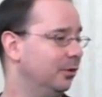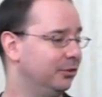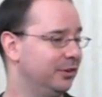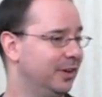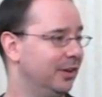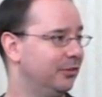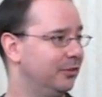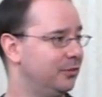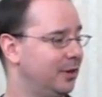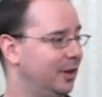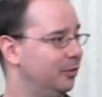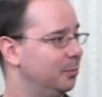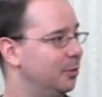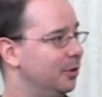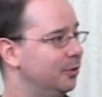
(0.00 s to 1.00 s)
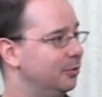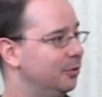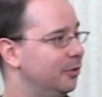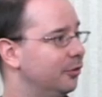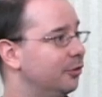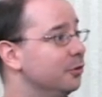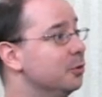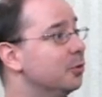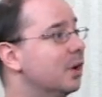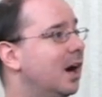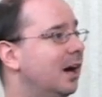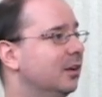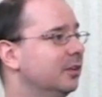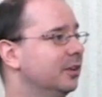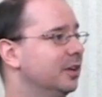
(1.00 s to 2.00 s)
She gets transported to this new
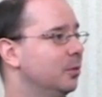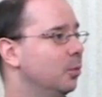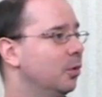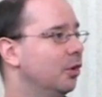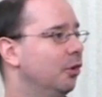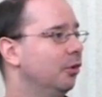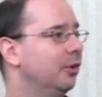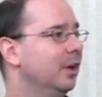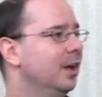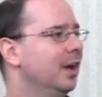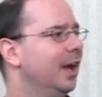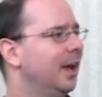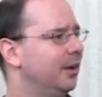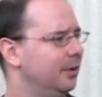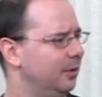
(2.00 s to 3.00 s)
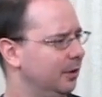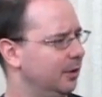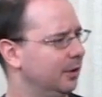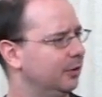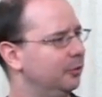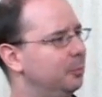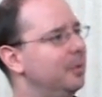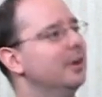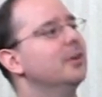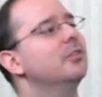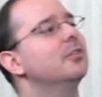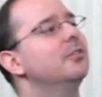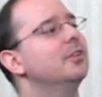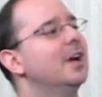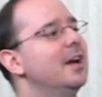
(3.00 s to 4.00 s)
colony world, and in her
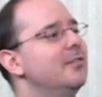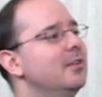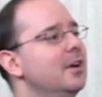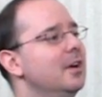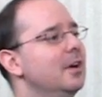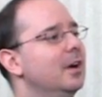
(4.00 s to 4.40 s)
experience of life,